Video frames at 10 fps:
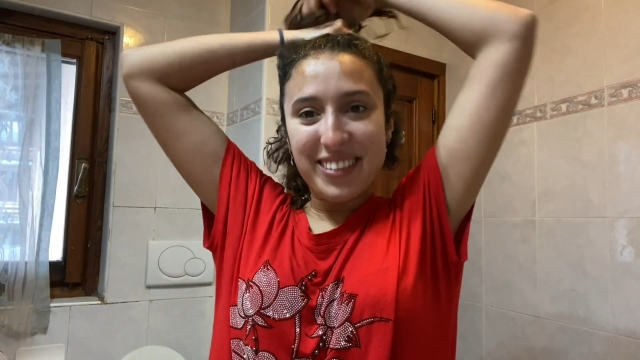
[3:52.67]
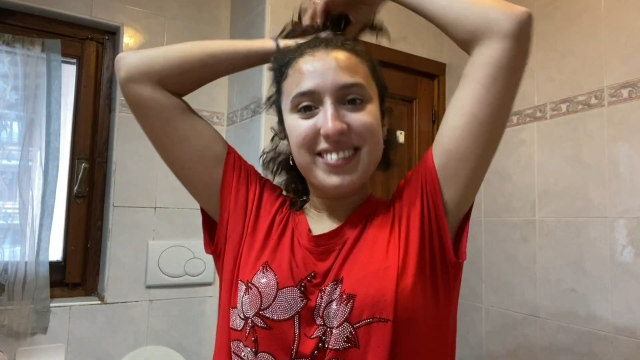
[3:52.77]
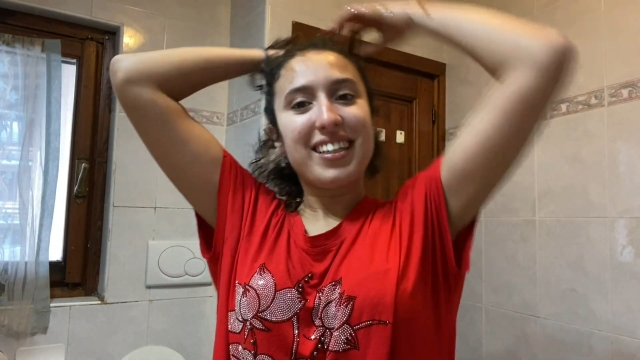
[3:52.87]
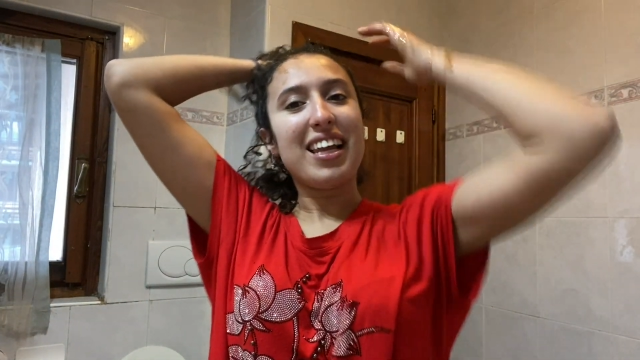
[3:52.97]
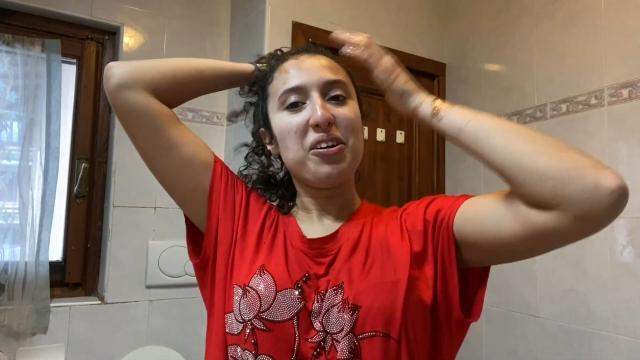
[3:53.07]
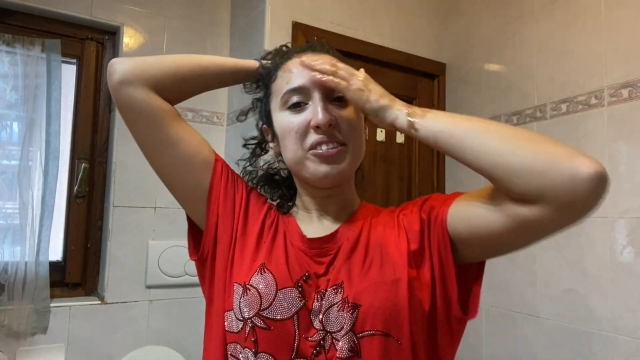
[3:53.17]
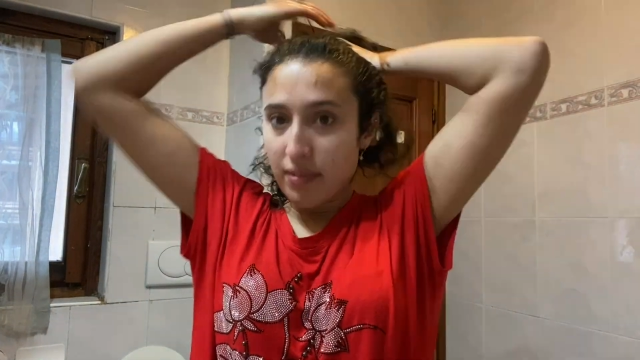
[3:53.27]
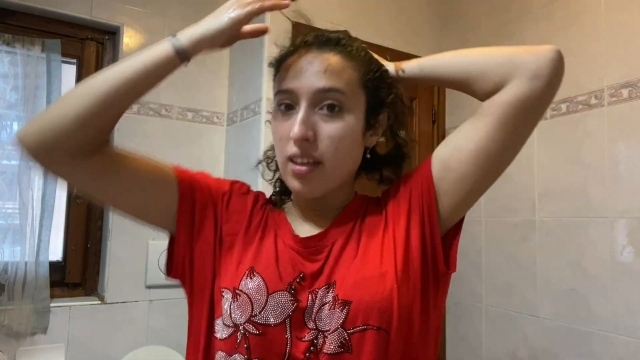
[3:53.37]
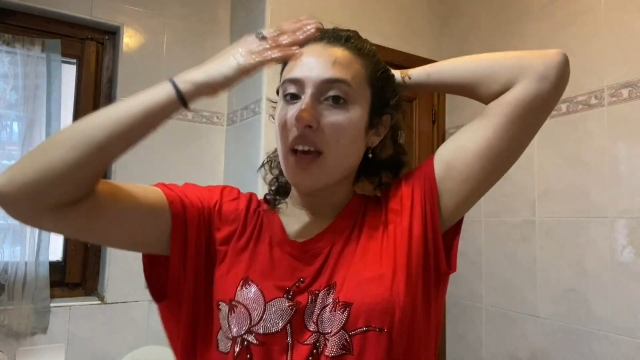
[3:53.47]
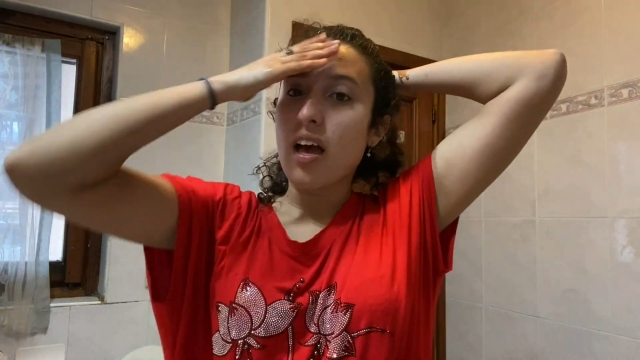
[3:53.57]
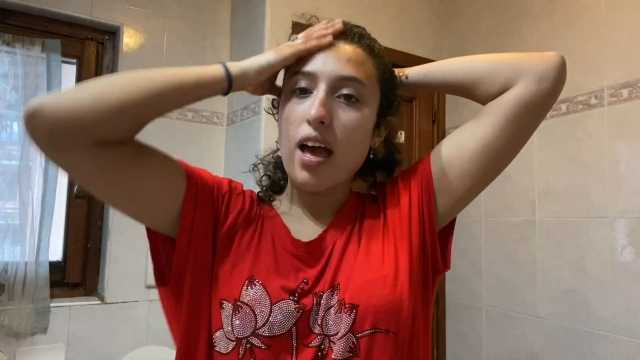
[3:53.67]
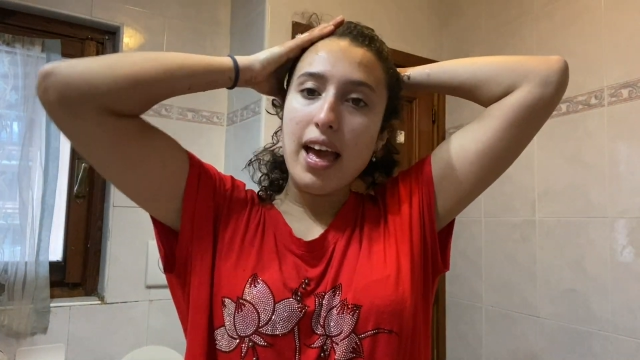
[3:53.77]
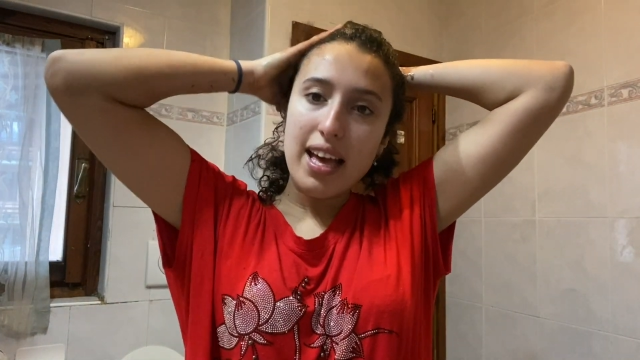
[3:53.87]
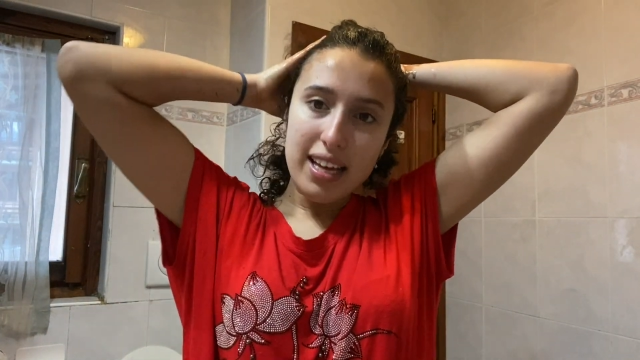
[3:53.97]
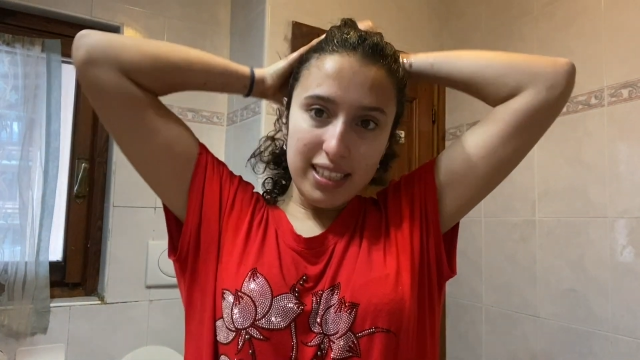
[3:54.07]
Hello.
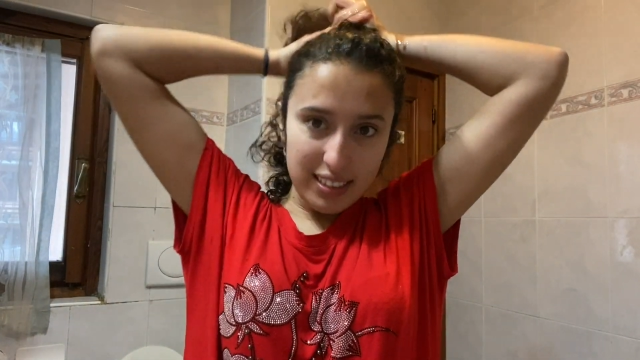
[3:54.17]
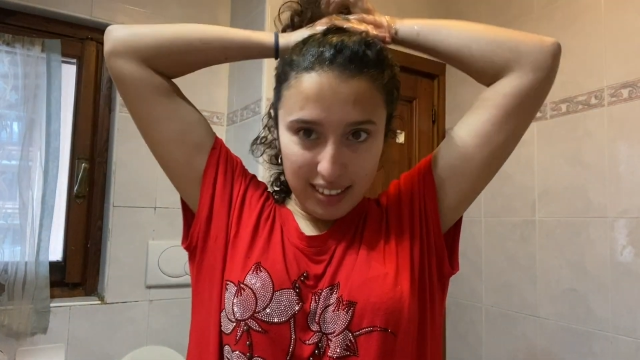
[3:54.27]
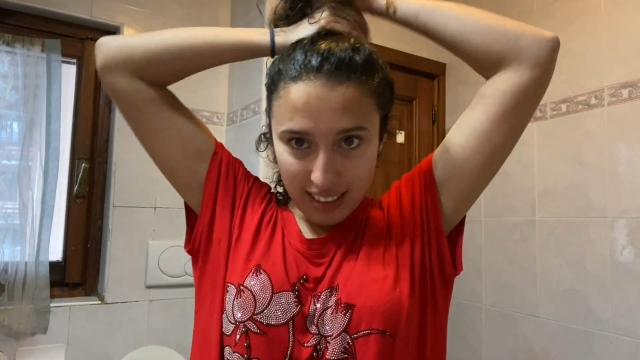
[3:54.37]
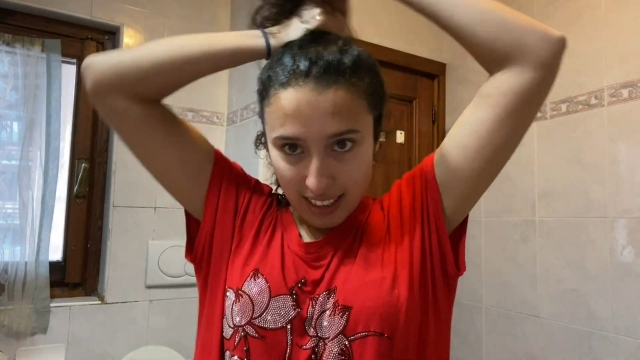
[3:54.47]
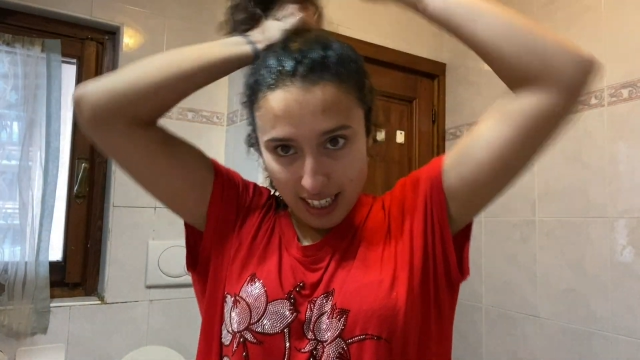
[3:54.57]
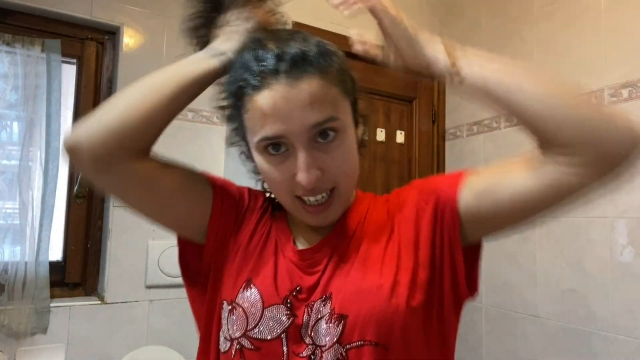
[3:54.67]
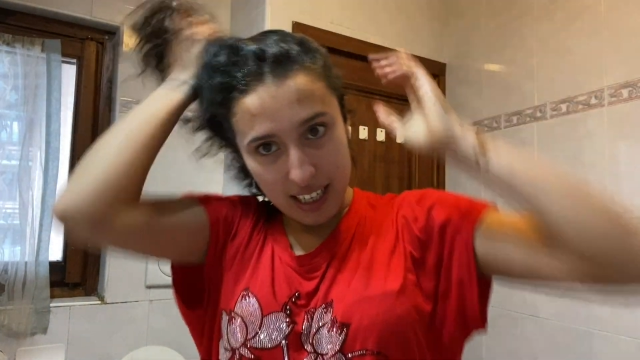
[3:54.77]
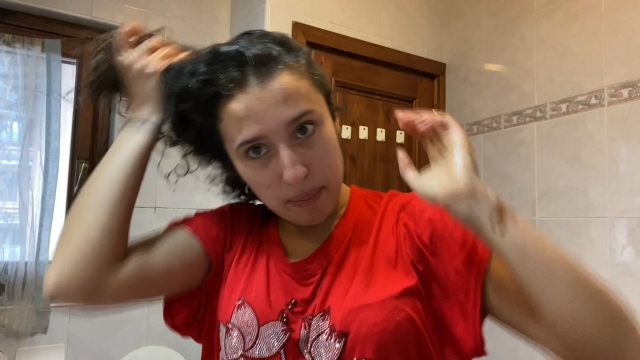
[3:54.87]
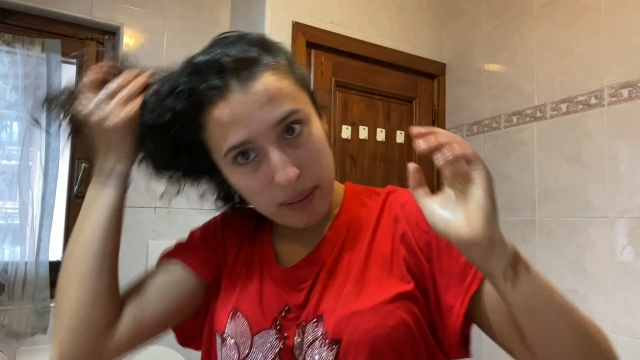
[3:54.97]
And I'll